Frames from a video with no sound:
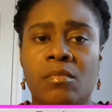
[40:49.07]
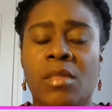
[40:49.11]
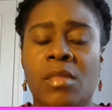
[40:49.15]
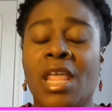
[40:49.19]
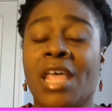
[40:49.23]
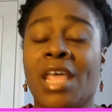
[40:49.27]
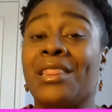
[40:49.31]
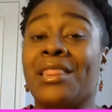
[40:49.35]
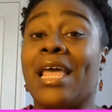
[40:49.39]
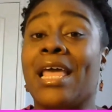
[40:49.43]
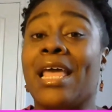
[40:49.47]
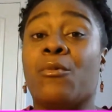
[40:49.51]

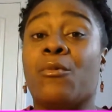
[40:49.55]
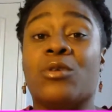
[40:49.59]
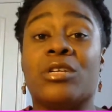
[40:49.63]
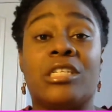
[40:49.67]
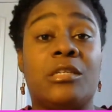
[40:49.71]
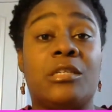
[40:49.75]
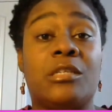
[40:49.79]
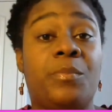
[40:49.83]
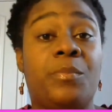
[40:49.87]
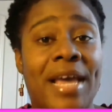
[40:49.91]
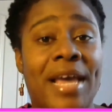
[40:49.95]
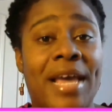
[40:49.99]
They
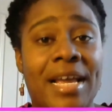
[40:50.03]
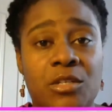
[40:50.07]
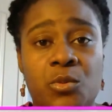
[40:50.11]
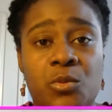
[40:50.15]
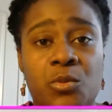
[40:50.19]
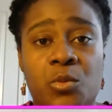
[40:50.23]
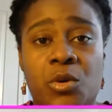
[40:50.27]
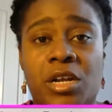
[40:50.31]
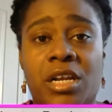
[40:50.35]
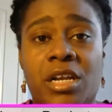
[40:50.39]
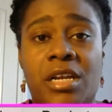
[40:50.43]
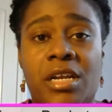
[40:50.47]
respect
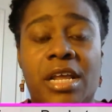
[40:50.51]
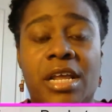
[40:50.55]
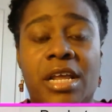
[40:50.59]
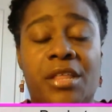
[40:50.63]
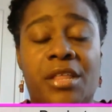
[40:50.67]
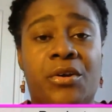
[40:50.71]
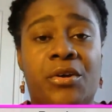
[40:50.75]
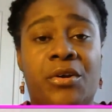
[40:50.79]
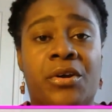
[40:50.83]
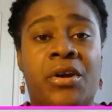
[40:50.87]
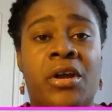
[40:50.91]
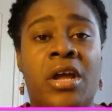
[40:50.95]
one
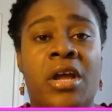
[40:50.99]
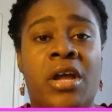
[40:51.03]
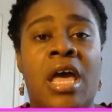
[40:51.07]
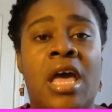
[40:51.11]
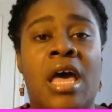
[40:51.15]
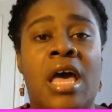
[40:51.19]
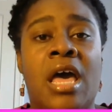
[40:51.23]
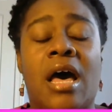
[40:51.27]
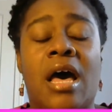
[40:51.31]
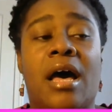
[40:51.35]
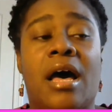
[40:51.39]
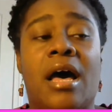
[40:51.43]
another.
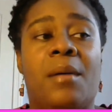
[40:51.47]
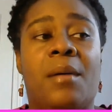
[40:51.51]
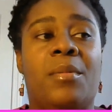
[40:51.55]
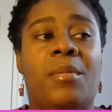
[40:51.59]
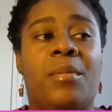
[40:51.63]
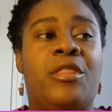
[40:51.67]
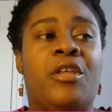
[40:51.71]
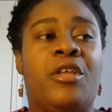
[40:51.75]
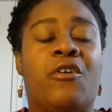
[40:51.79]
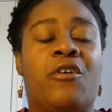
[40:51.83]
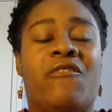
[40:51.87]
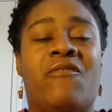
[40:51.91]

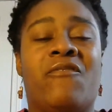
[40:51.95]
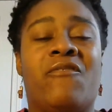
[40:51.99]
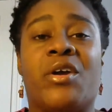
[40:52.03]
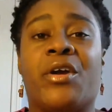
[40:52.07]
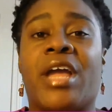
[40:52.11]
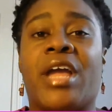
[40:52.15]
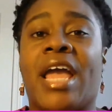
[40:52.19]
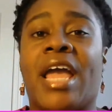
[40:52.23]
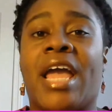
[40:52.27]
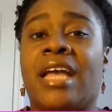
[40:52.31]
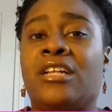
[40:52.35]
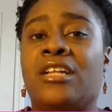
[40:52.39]
They're
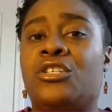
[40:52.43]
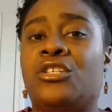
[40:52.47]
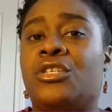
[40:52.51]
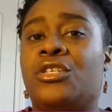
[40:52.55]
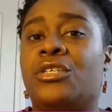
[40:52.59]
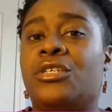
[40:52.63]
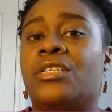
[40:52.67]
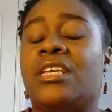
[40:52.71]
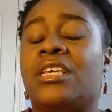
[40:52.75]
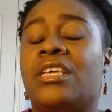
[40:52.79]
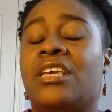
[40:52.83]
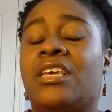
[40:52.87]
very
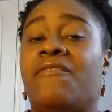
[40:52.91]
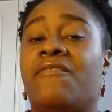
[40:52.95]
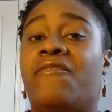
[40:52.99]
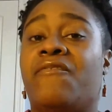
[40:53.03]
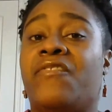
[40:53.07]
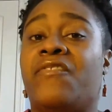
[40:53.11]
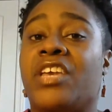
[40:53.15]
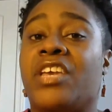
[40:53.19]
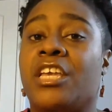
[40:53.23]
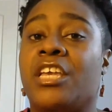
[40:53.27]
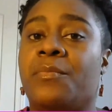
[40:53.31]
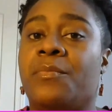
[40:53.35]
anxious to get
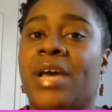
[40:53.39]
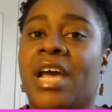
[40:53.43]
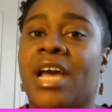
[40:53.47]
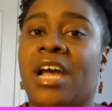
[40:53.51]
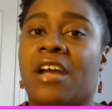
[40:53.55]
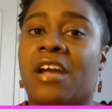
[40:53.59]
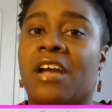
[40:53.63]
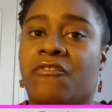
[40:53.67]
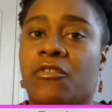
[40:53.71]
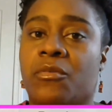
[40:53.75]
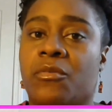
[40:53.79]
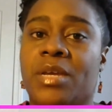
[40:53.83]

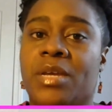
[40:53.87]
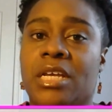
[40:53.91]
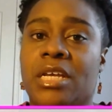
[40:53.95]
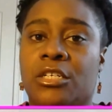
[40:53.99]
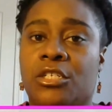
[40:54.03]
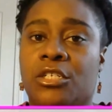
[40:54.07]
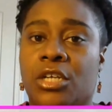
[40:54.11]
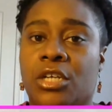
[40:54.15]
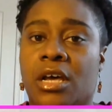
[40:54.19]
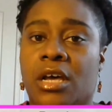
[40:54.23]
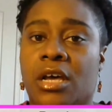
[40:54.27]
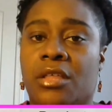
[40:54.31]
feedback from
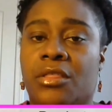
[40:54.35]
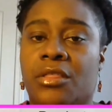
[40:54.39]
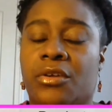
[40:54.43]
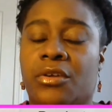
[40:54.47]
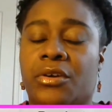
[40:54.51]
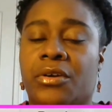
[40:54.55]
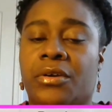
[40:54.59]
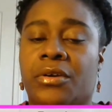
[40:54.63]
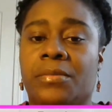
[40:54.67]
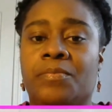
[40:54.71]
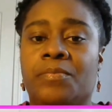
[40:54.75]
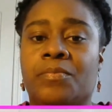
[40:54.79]
each
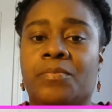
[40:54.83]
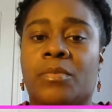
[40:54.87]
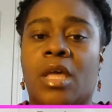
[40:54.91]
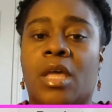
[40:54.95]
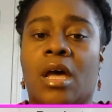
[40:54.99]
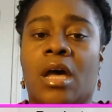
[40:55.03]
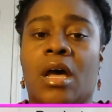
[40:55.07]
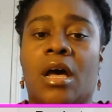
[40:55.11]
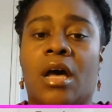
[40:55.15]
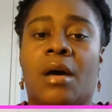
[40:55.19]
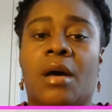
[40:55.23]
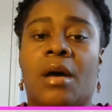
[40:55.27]
other.
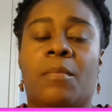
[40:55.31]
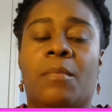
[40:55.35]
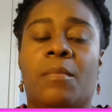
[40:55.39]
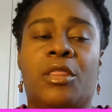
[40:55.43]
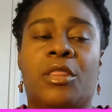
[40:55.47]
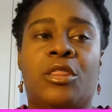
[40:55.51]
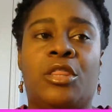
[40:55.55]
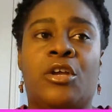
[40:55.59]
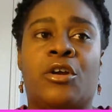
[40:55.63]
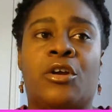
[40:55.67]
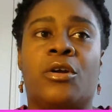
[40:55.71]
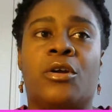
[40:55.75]

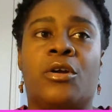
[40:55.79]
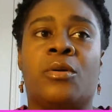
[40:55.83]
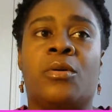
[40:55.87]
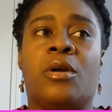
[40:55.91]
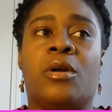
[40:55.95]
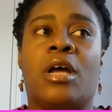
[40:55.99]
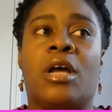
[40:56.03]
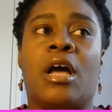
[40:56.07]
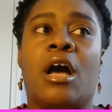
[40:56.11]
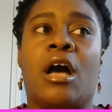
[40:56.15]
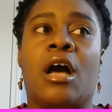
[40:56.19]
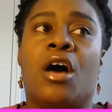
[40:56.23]

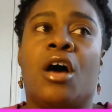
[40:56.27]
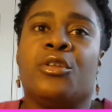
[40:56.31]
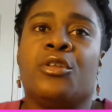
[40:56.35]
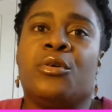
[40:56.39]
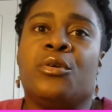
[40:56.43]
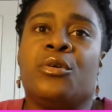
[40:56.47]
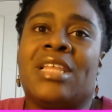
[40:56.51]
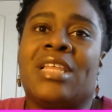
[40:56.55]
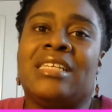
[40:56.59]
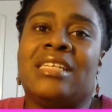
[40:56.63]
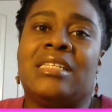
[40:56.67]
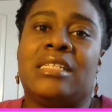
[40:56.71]

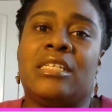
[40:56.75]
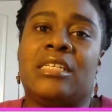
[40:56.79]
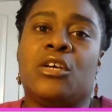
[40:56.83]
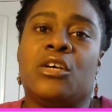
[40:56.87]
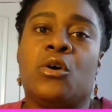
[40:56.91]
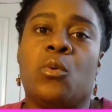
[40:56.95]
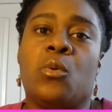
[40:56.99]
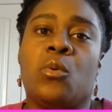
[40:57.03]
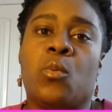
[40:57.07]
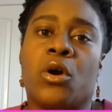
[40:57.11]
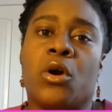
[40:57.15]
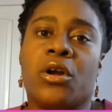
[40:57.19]
Although they
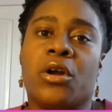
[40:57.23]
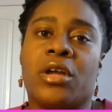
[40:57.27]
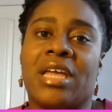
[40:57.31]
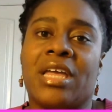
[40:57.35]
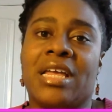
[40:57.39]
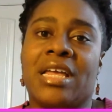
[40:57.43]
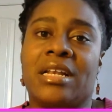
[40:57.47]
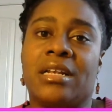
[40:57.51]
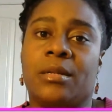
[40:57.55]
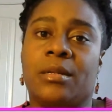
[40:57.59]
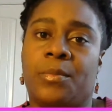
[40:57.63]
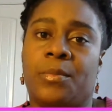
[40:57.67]
still work
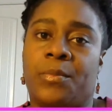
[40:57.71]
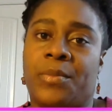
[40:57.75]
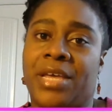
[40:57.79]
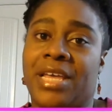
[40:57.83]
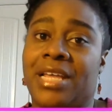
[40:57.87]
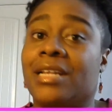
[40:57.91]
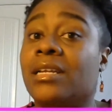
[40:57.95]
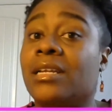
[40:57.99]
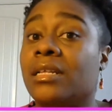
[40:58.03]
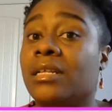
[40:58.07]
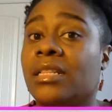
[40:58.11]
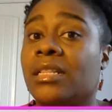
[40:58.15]

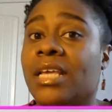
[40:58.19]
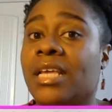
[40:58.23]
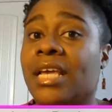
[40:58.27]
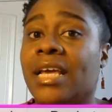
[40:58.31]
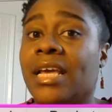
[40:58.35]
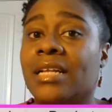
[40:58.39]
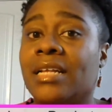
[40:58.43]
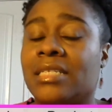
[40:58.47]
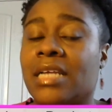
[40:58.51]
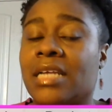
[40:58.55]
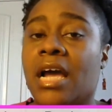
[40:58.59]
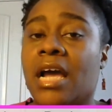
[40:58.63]
independently
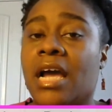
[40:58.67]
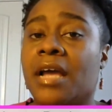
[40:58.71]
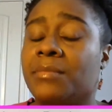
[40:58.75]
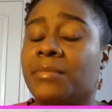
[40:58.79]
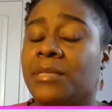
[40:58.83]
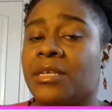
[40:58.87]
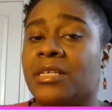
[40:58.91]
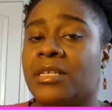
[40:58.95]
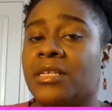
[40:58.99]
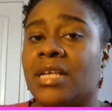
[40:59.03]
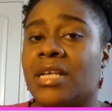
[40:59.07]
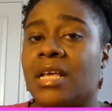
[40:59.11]
at
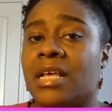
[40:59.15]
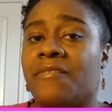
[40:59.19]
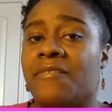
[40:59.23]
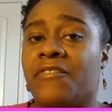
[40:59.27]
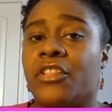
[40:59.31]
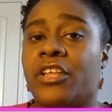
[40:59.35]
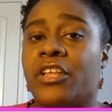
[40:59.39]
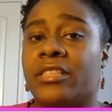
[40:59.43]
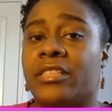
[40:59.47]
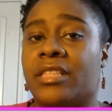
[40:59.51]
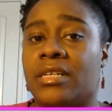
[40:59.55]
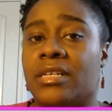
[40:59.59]
times, because I
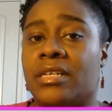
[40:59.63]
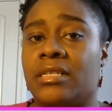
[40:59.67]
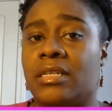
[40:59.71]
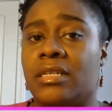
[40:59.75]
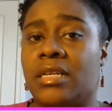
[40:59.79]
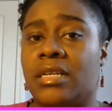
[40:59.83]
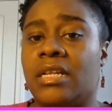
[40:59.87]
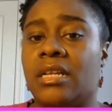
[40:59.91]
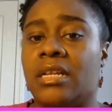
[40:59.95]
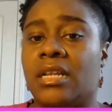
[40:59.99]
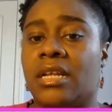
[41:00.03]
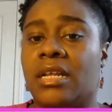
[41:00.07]
feel like that's
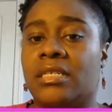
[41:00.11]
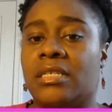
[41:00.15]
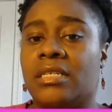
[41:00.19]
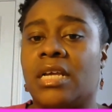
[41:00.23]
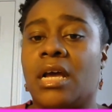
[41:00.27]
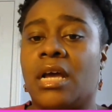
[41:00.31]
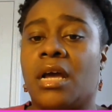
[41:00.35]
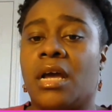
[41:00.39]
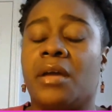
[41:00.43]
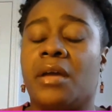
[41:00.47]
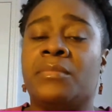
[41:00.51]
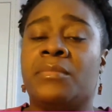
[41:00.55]
needed at
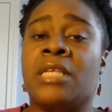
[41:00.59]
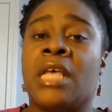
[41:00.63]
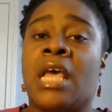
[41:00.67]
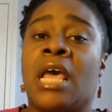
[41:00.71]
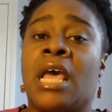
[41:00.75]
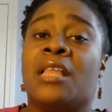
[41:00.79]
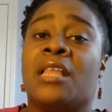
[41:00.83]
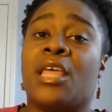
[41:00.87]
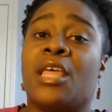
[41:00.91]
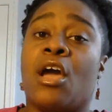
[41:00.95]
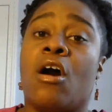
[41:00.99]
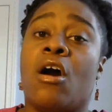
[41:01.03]

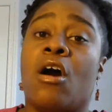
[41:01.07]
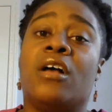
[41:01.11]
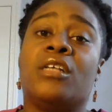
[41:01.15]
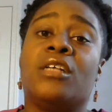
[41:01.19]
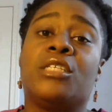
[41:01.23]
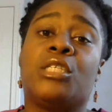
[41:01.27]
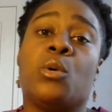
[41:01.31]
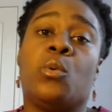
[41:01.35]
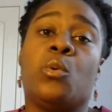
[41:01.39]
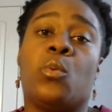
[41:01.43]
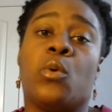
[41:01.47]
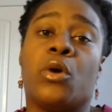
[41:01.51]
times, they
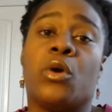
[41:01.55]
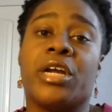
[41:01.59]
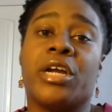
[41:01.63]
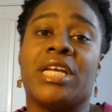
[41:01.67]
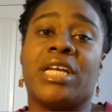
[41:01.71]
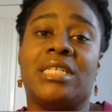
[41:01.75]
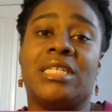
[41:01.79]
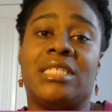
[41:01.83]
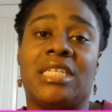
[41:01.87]
also work in